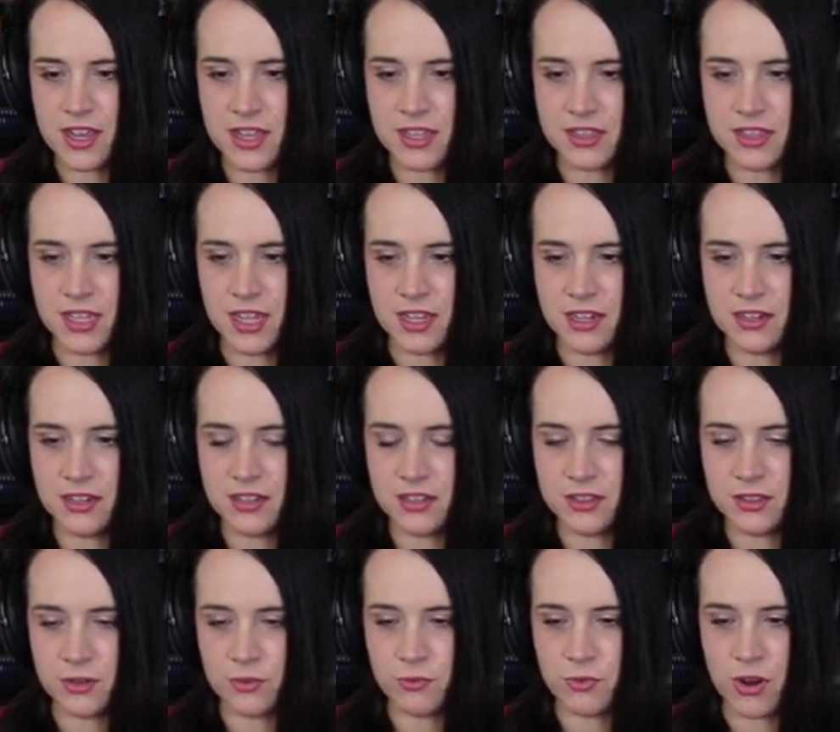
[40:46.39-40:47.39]
And then
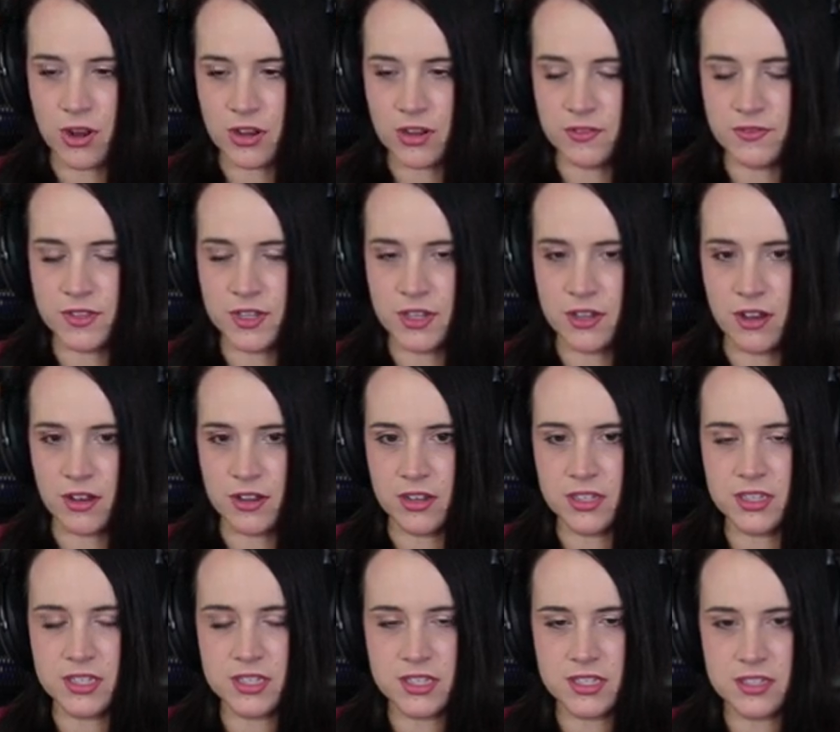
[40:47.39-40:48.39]
the Rock of the
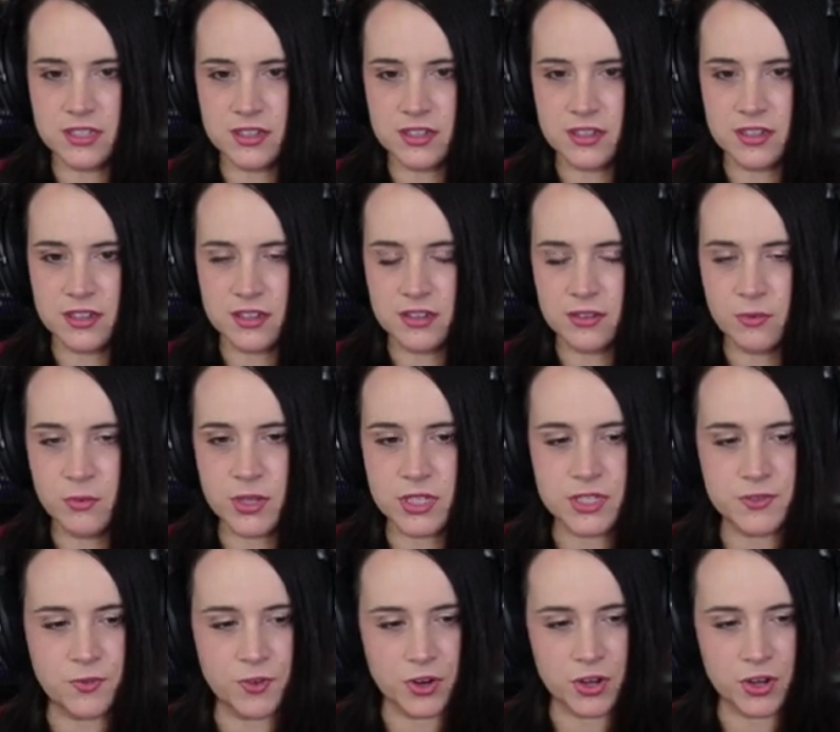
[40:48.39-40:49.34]
Gods was